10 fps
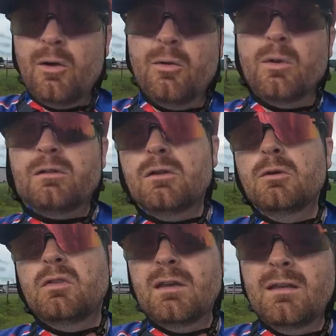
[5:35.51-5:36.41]

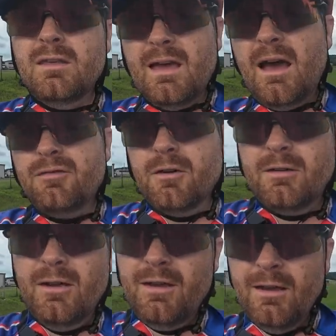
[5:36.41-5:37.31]
reducing the effort
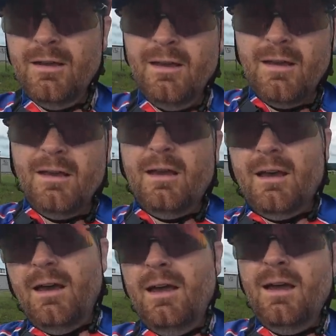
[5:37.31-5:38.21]

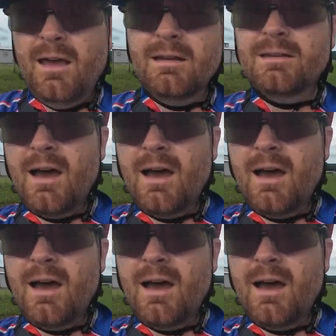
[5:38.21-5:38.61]
and